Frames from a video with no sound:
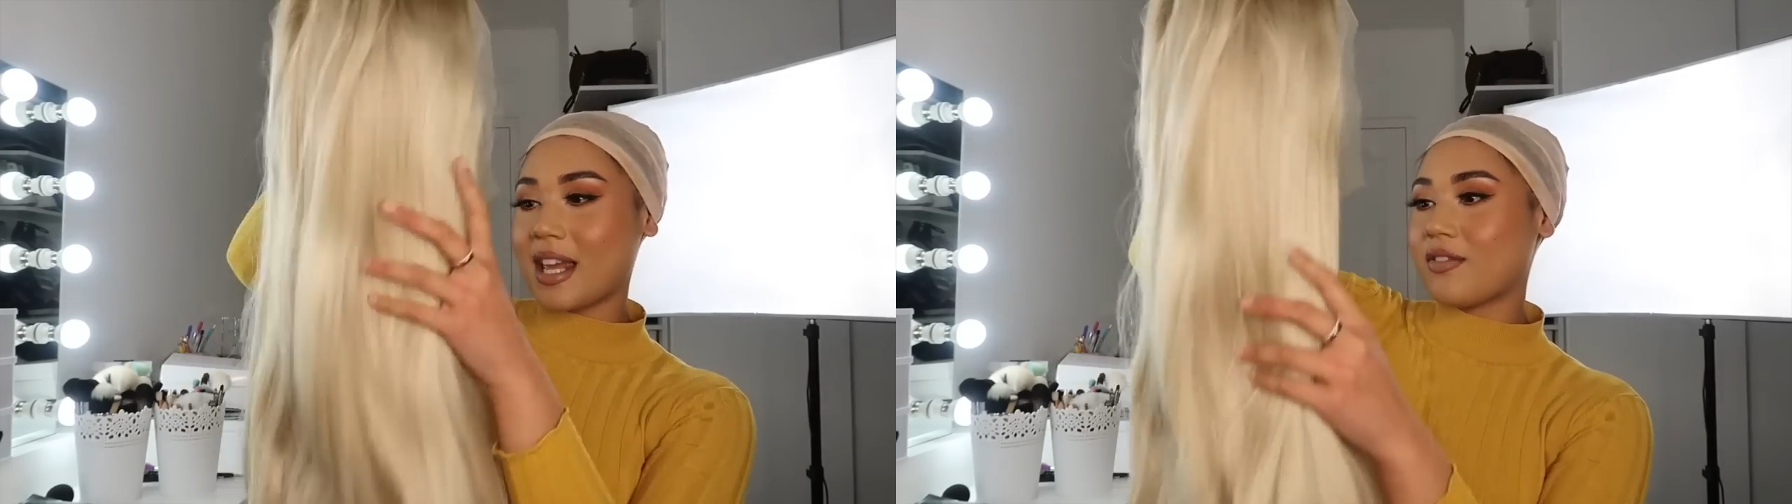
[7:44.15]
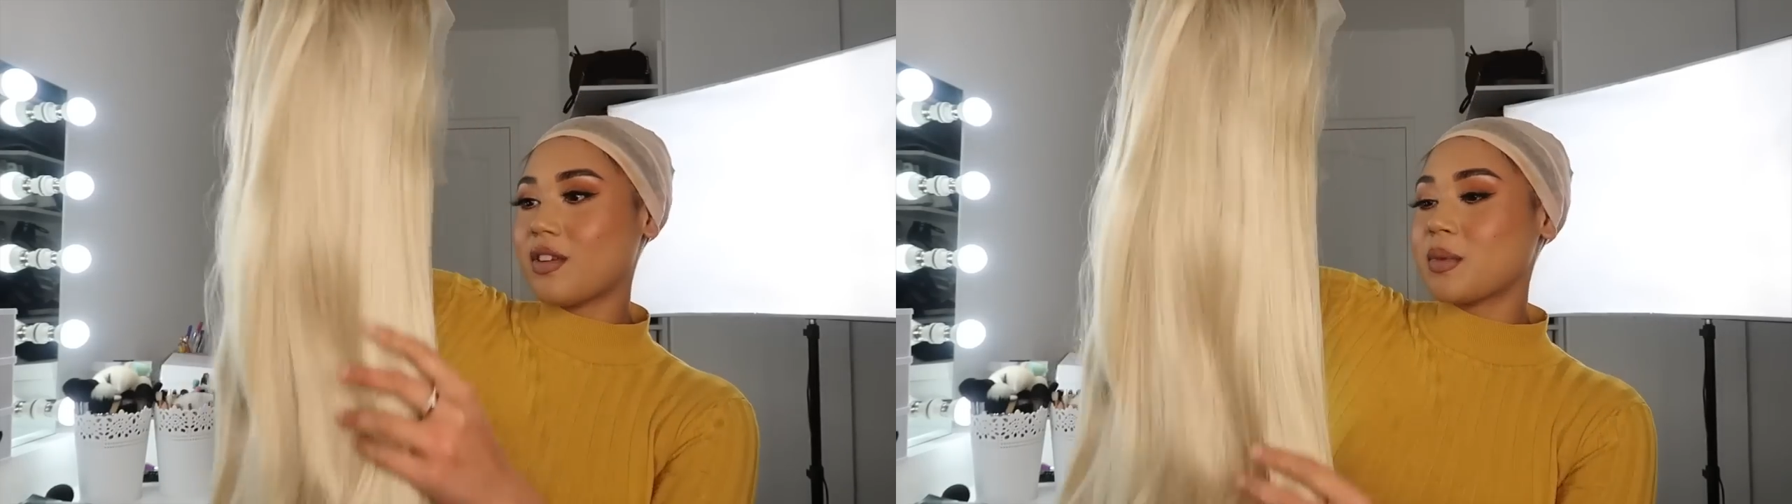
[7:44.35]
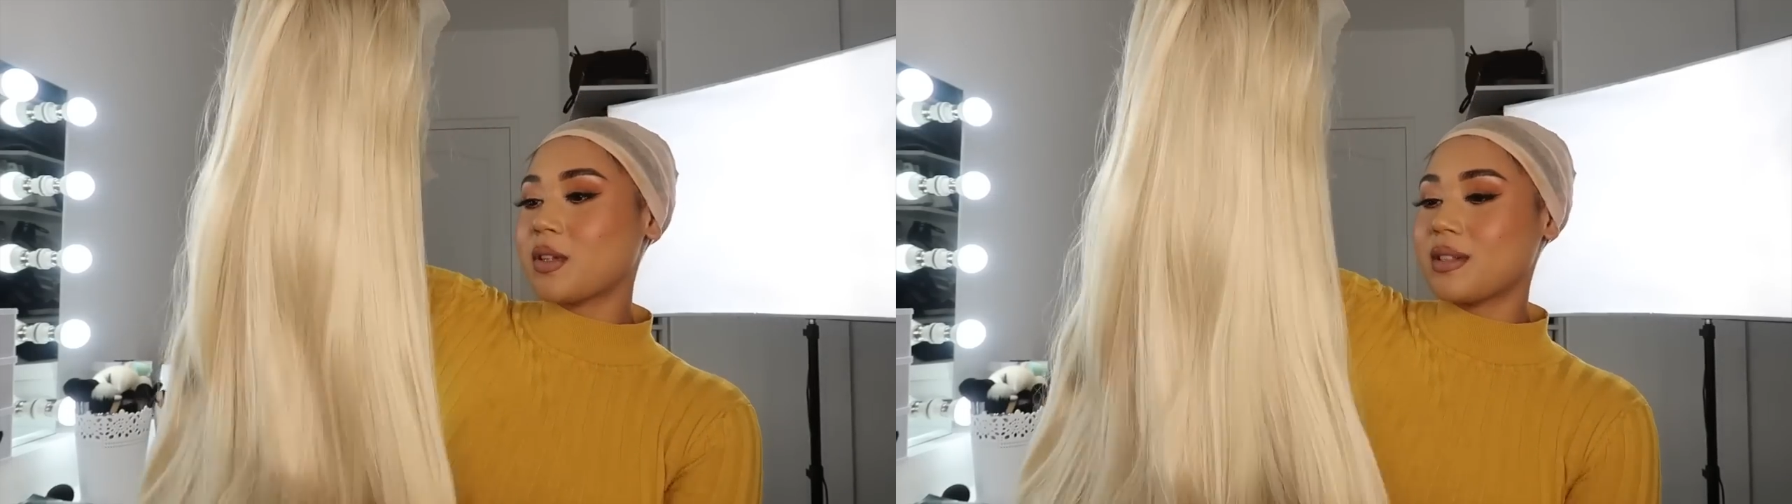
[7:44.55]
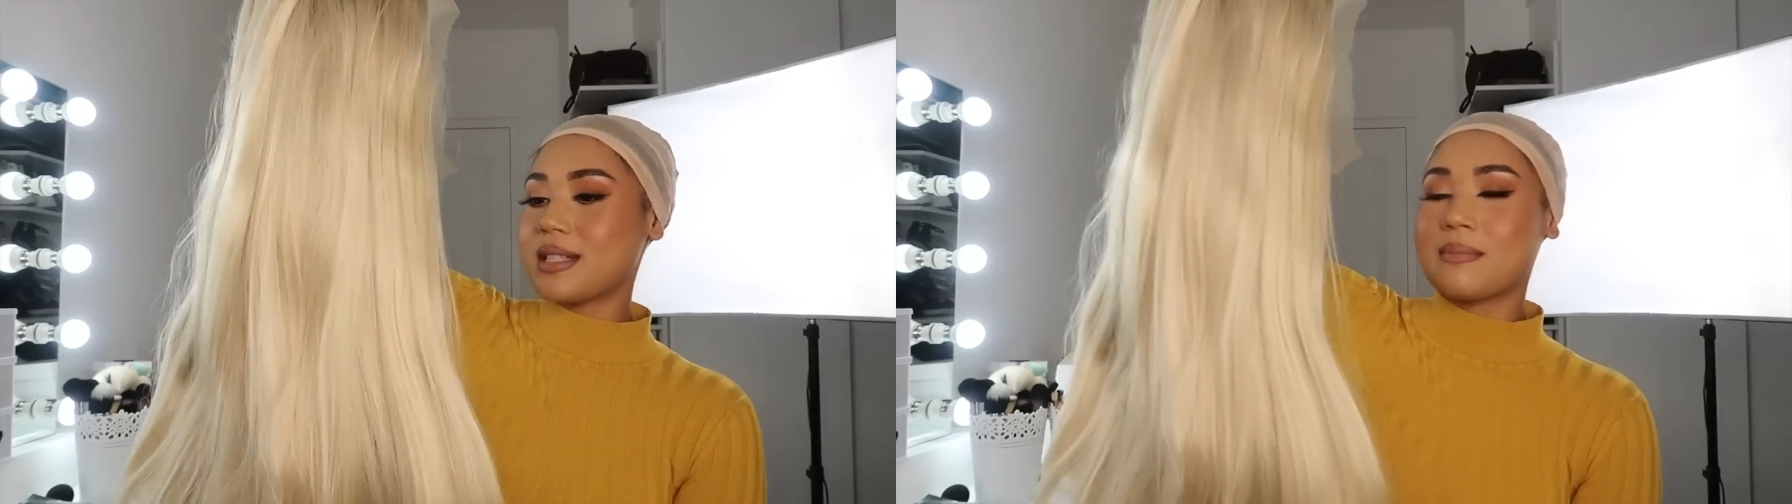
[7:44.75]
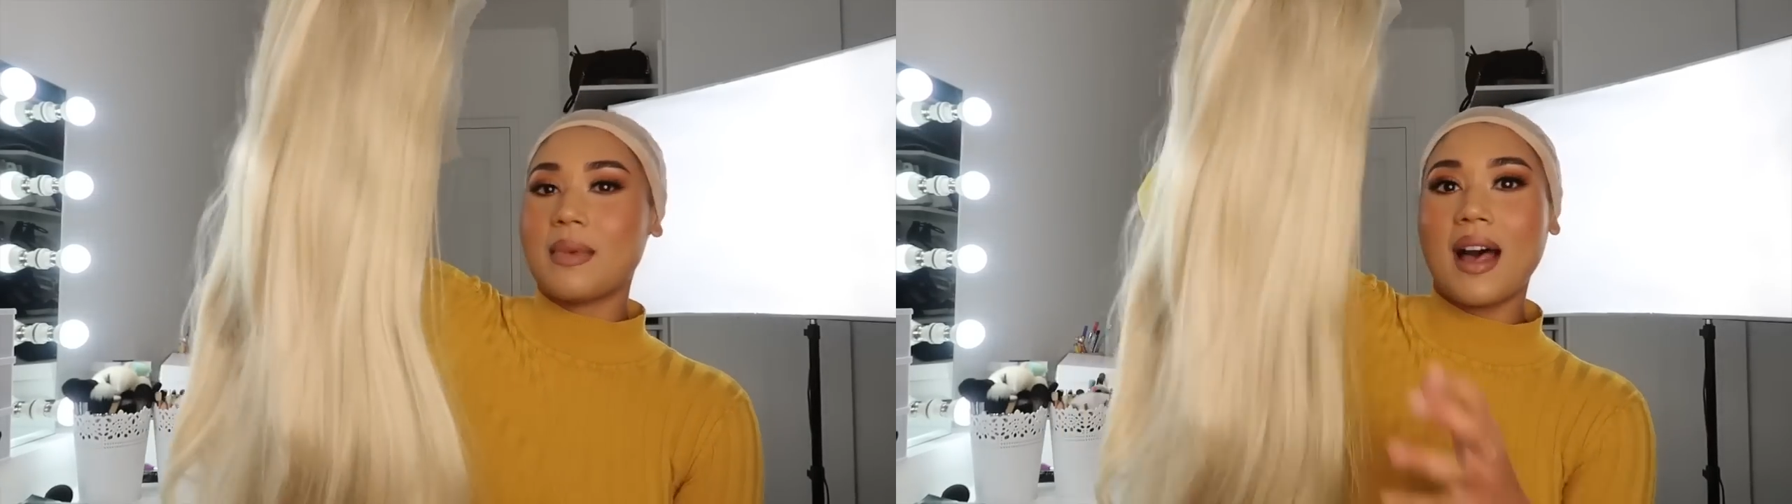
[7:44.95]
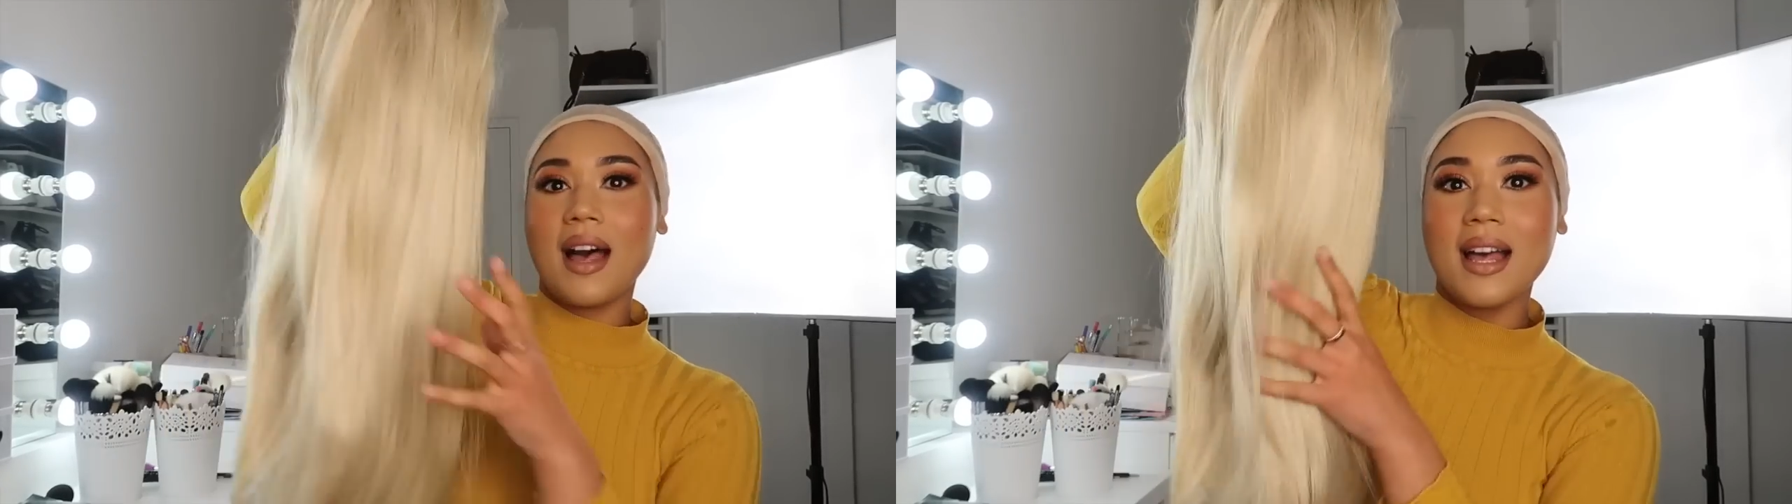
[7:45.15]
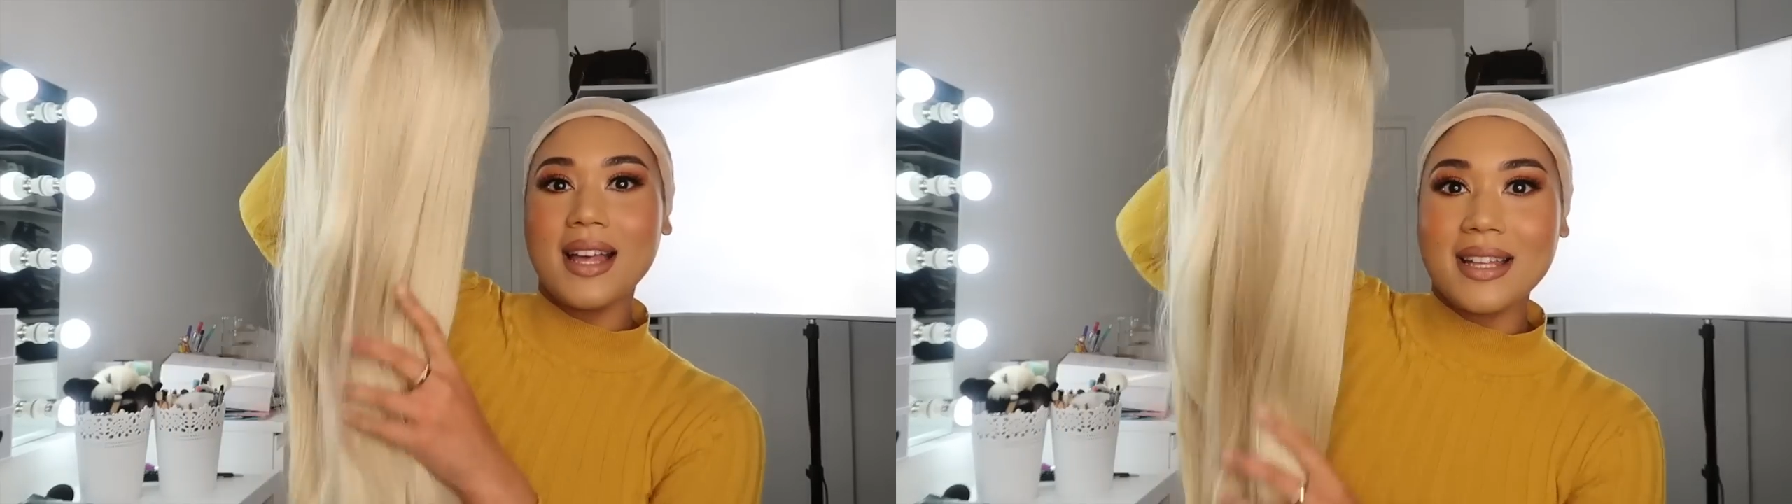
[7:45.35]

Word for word: hair from Charisma.